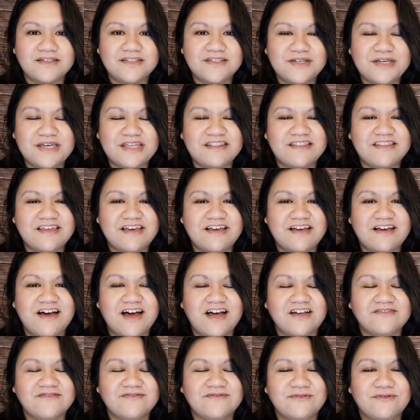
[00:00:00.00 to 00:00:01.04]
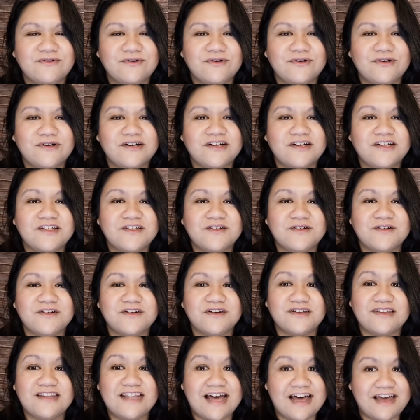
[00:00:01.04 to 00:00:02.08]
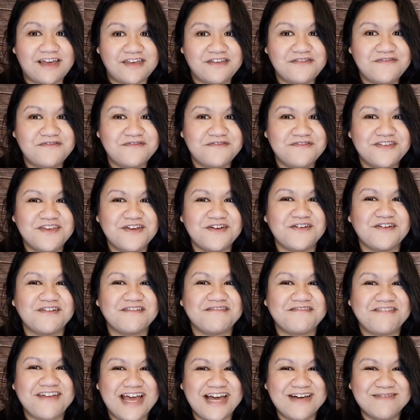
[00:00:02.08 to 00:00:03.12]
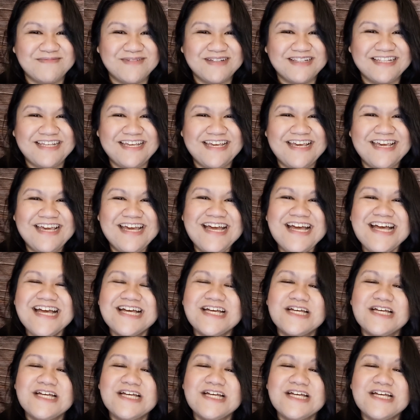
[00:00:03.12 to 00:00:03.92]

You can thank God for your life your family,